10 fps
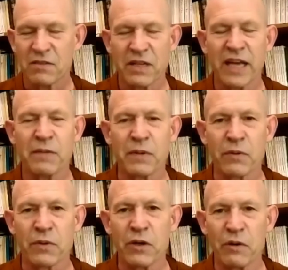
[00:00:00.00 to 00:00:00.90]
light up a
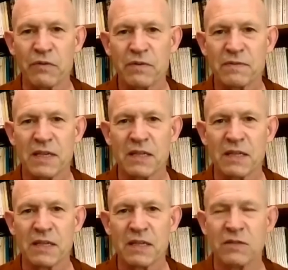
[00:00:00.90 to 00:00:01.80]
grove.
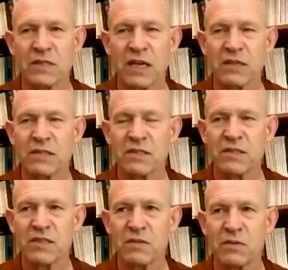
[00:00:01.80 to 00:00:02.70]
It sounds
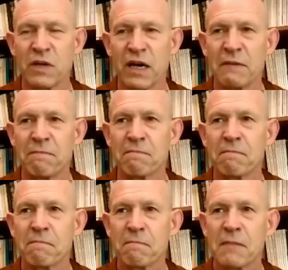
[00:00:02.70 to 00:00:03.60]
too
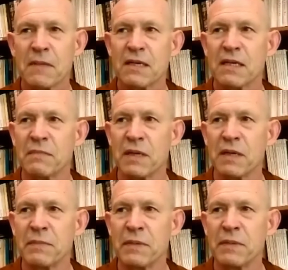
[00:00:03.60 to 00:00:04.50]

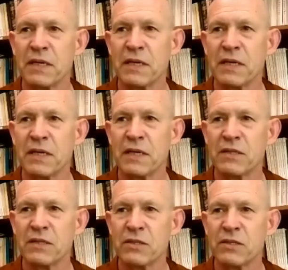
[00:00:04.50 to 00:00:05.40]
maybe too
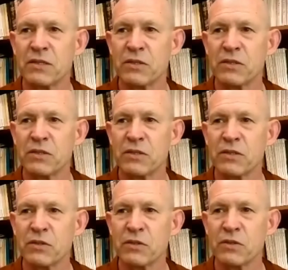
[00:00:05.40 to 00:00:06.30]
superstitious.
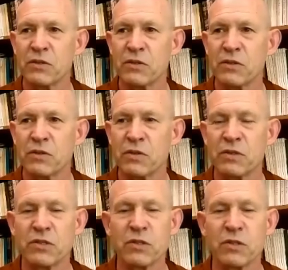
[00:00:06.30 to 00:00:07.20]

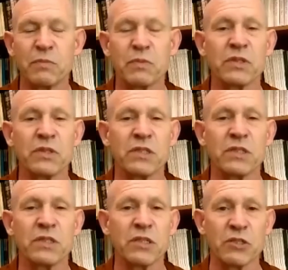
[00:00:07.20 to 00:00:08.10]

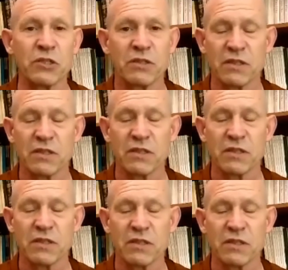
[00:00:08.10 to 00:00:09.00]
angels and
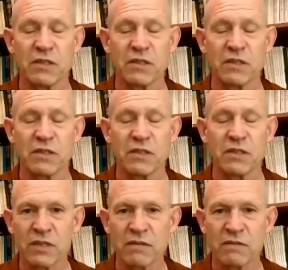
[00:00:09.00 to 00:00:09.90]
ghosts and
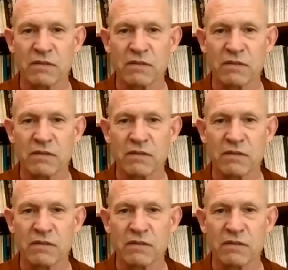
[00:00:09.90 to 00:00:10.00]
demons,